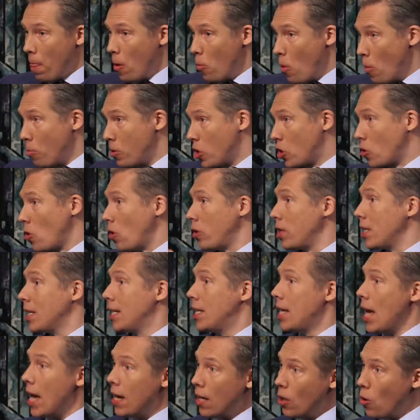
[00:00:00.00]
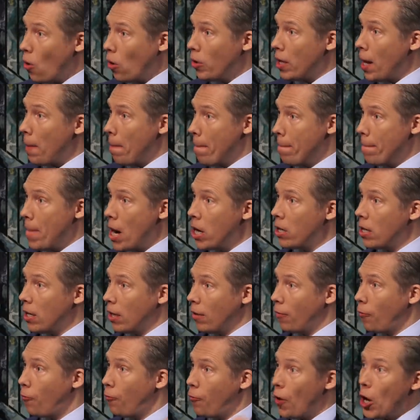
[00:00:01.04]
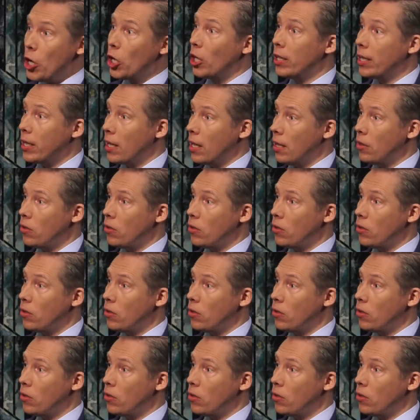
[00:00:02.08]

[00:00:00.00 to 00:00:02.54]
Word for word: when we started getting all that money funneling